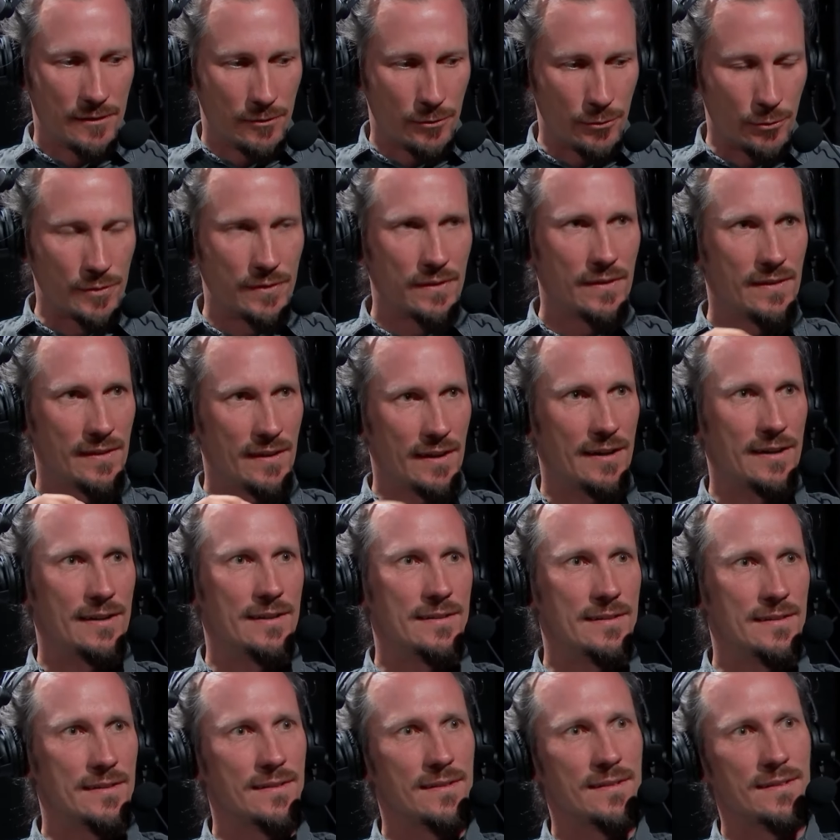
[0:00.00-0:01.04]
good
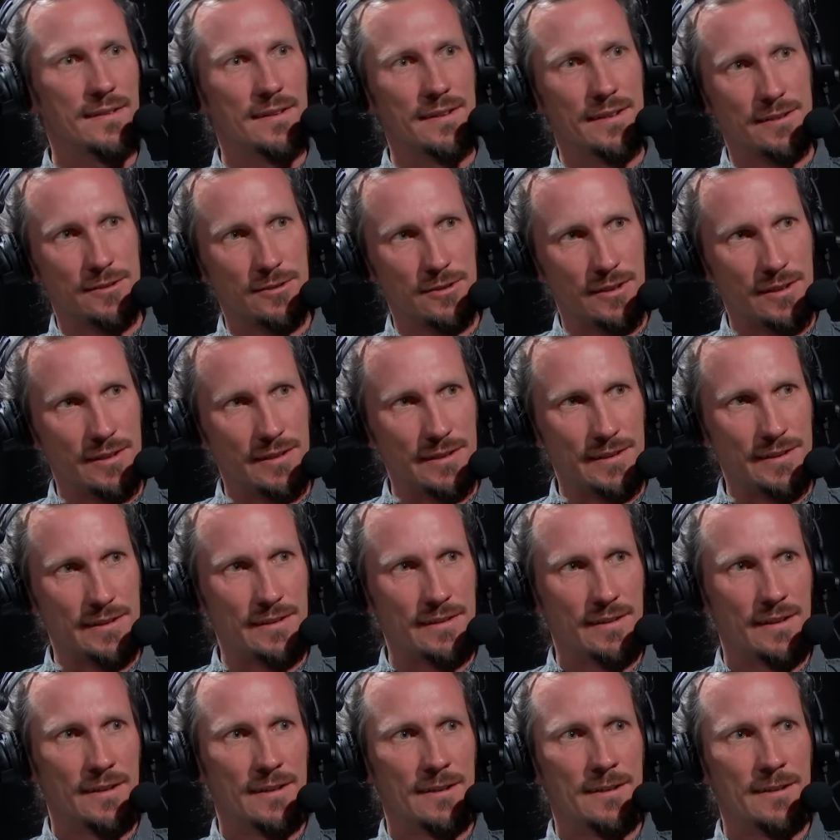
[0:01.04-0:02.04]
signs, actually,